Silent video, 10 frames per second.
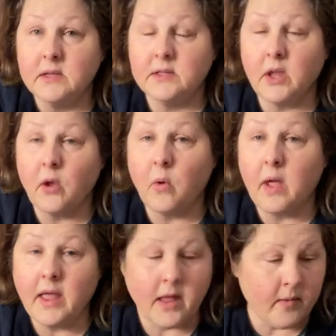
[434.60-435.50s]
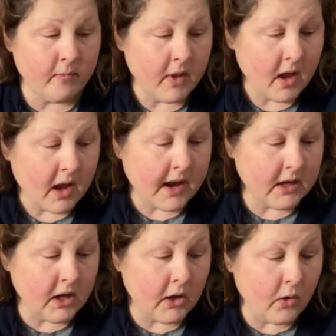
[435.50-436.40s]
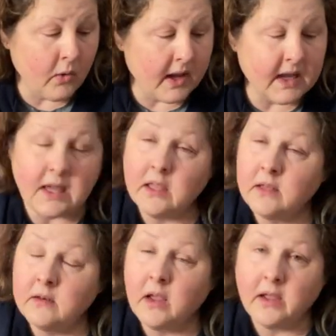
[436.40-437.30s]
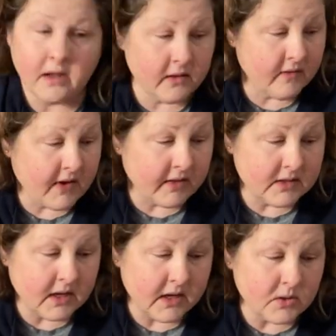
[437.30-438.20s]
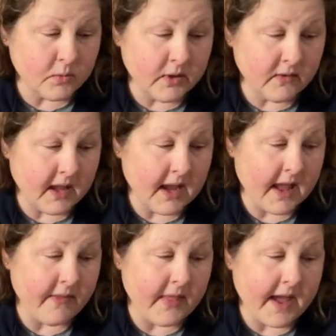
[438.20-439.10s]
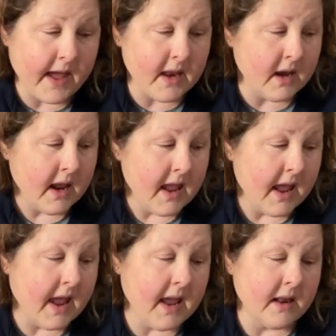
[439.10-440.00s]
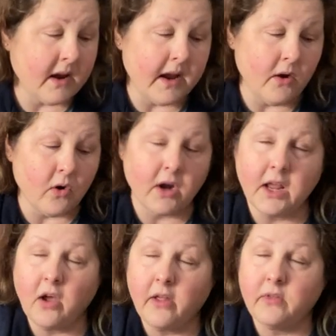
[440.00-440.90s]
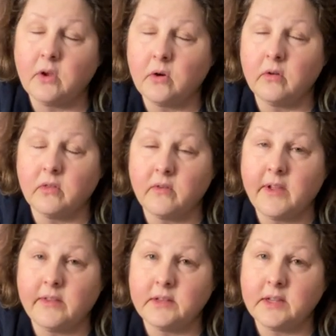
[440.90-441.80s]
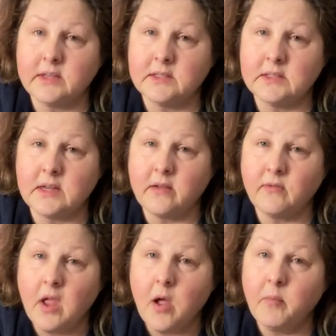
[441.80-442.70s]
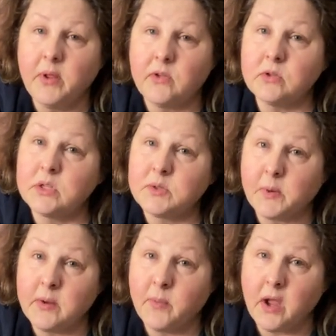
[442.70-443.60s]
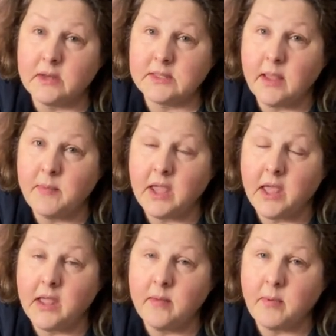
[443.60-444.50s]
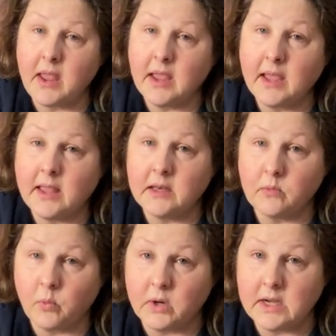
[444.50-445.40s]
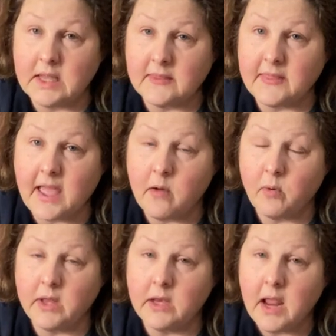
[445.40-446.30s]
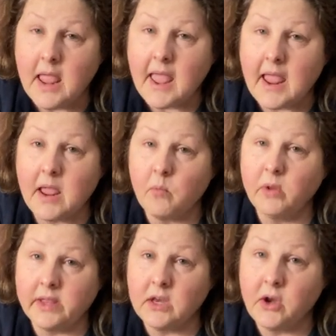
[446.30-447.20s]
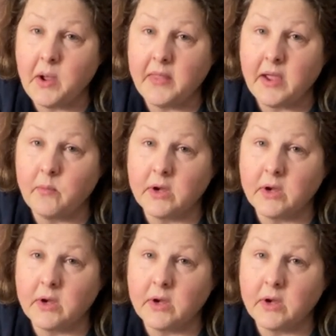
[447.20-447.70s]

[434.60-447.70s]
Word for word: So um, I know, again, uh, the Valentine's one, they had that and I had already gotten their, their Valentine's stuff. But there's a spring box coming up and we're gonna get that one and we'll let you know how that